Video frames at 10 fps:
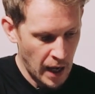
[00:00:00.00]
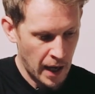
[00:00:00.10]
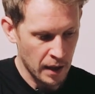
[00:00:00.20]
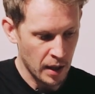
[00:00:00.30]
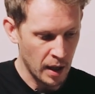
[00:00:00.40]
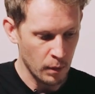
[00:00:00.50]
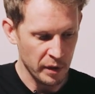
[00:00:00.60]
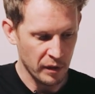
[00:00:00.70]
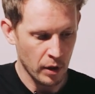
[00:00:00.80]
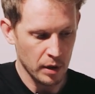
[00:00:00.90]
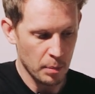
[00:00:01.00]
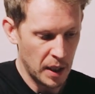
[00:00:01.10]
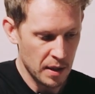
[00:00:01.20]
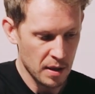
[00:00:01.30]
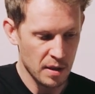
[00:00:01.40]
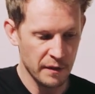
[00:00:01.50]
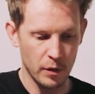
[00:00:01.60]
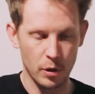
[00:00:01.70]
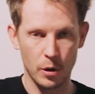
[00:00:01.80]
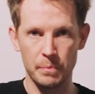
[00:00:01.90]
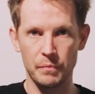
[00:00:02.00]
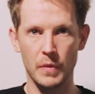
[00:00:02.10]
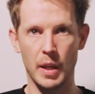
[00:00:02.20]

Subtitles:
and then we've got the pieces for,